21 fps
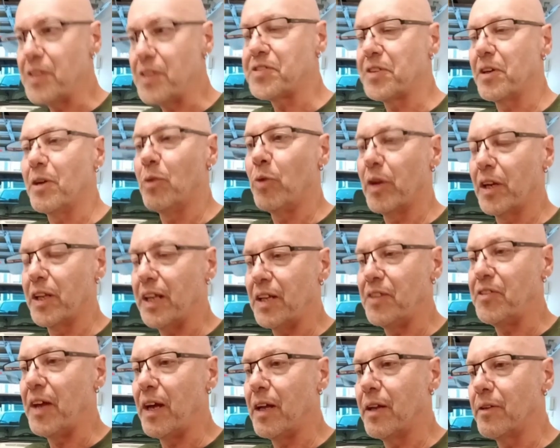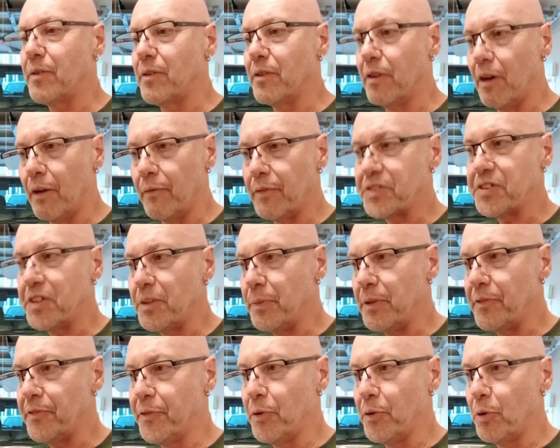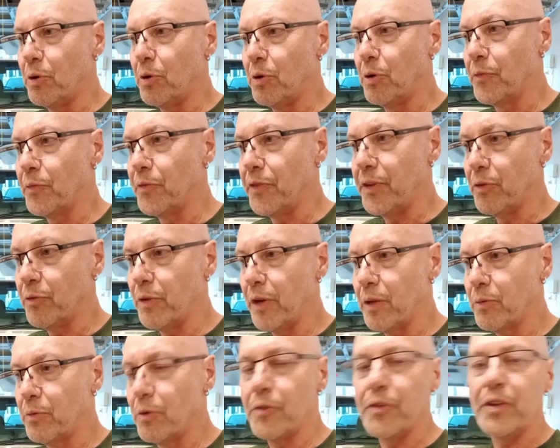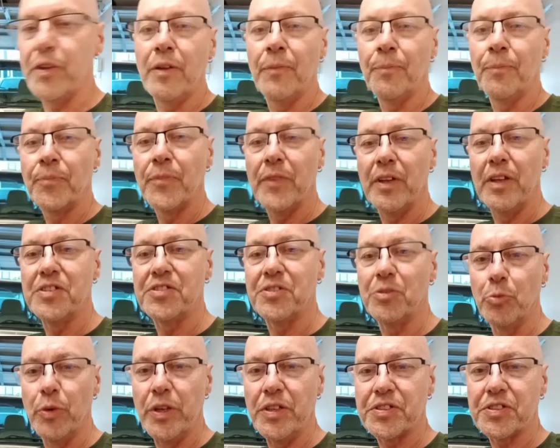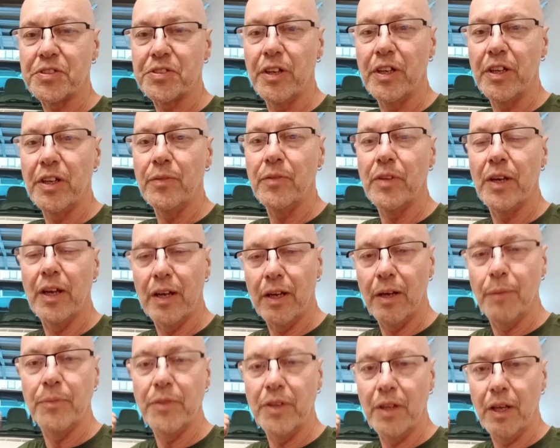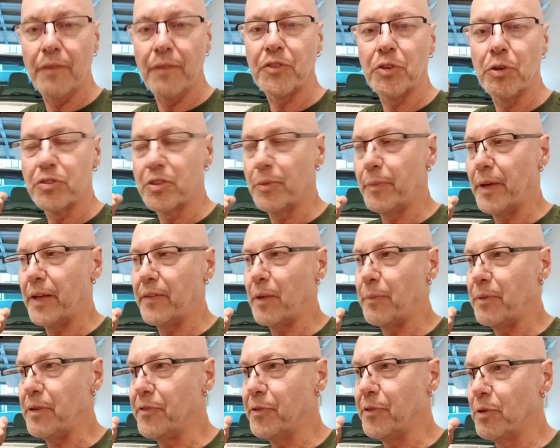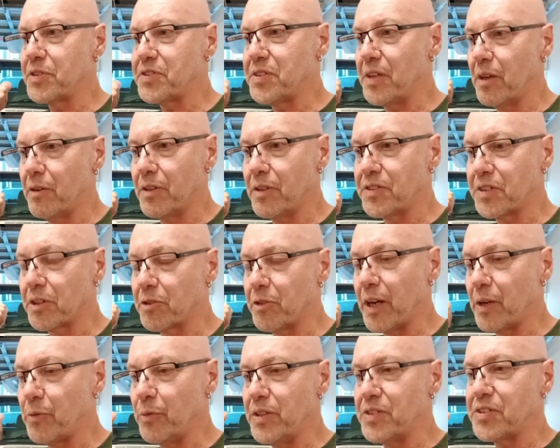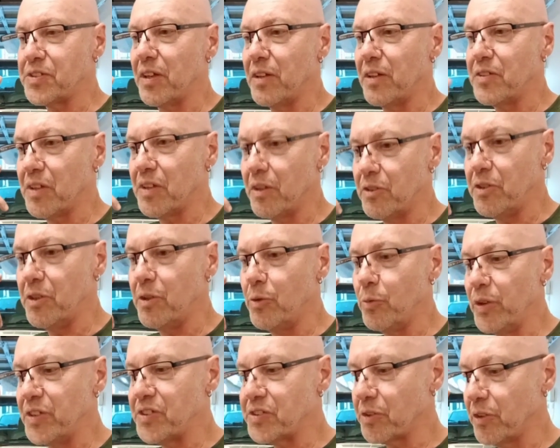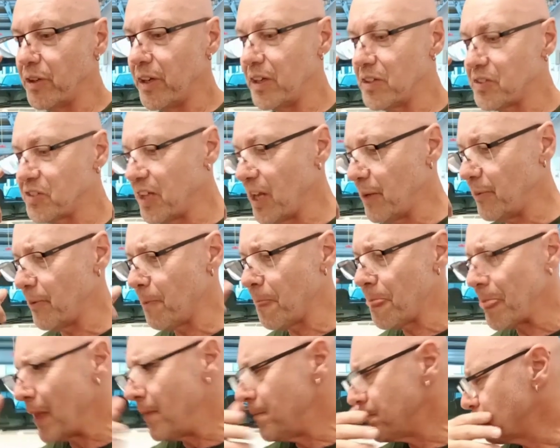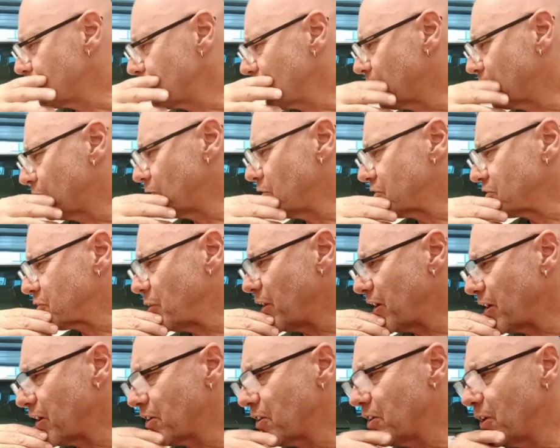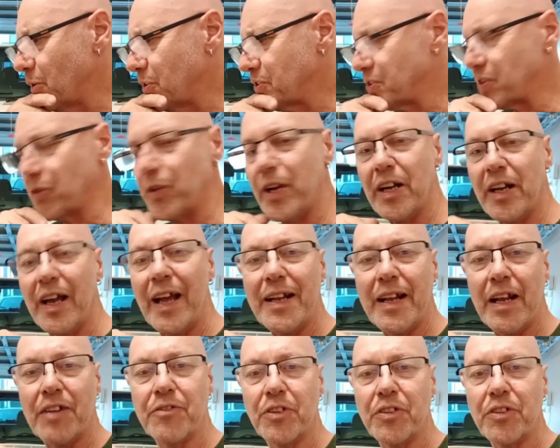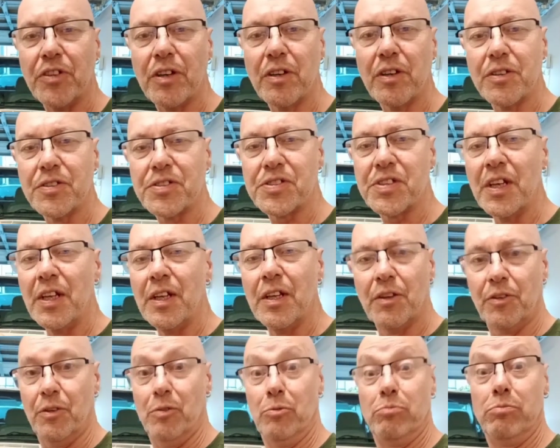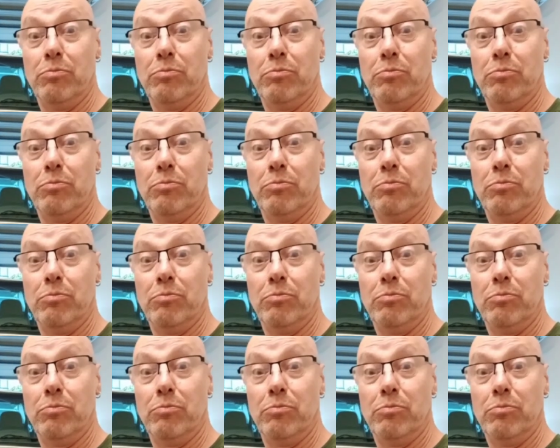I want to get done, obviously, before the roadworthy, is the windscreen. I've talked about that before. So it's a cracked windscreen, so a new windscreen's coming. First quote I got was around $800. So,